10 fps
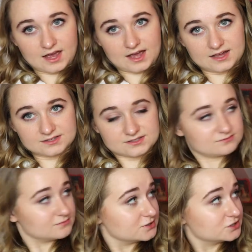and
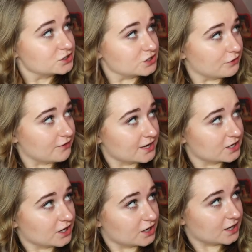it's just a
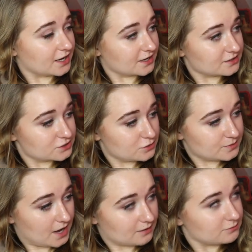regular like kind of
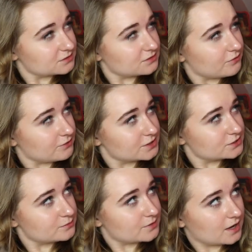scoop neck. Well, not really
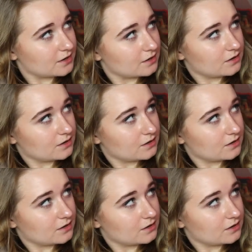scoop neck.